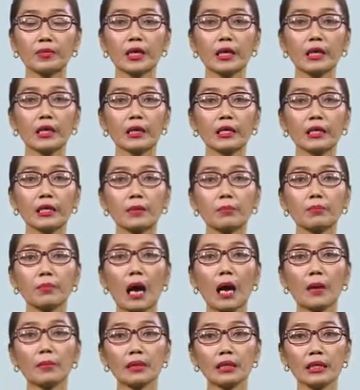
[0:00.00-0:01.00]
the
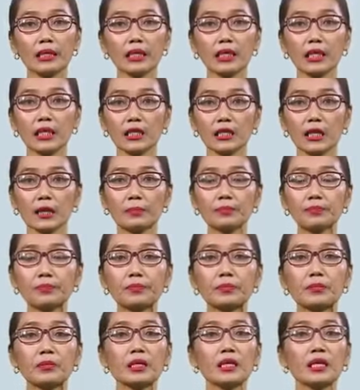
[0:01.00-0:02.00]
Bahamani Kingdom
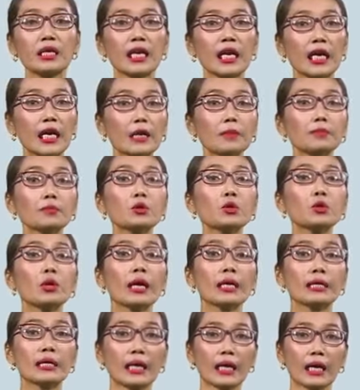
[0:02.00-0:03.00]
came to
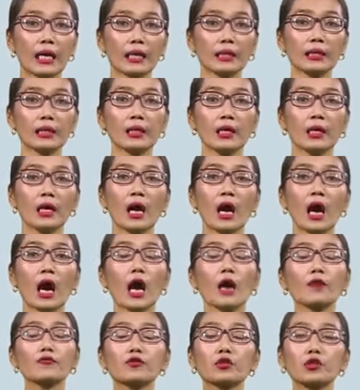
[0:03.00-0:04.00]
an end
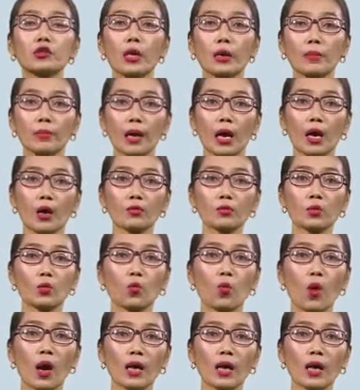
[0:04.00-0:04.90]
after about